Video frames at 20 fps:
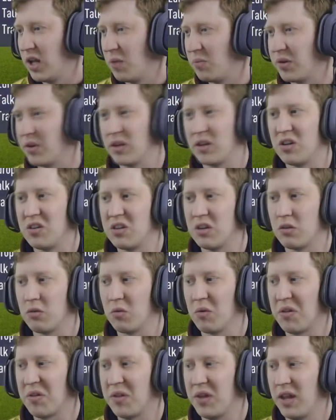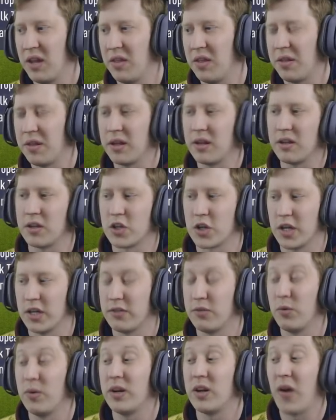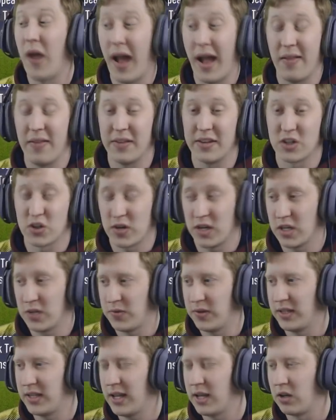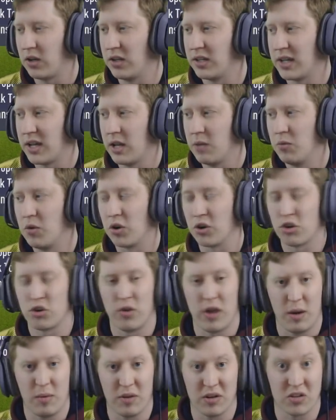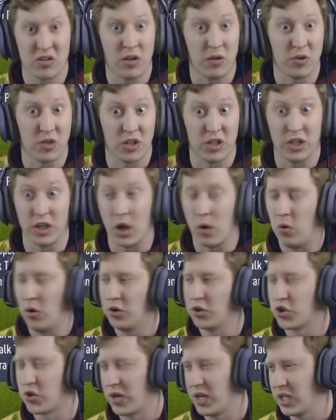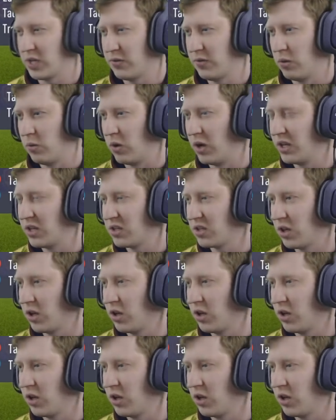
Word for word: Uh, but considering with in the thick of the transfer window and this transfer deadline day, I'm not sure how much stuff's going to go on transfer wise.